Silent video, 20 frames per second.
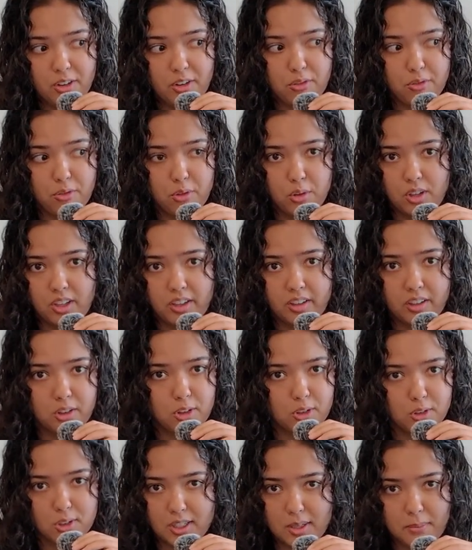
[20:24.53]
for like
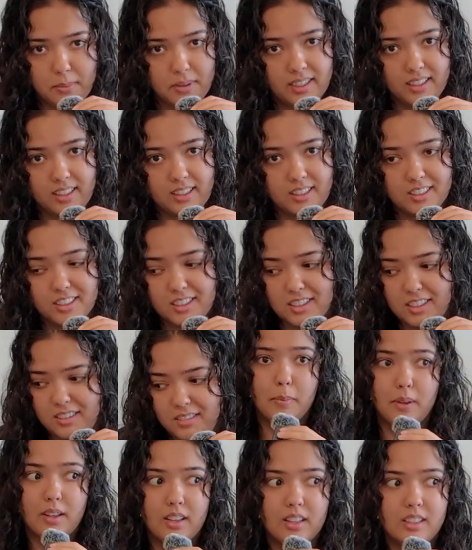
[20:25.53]
30 minutes
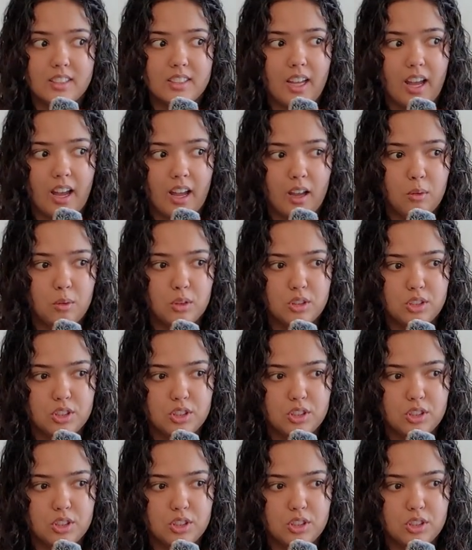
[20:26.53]
because I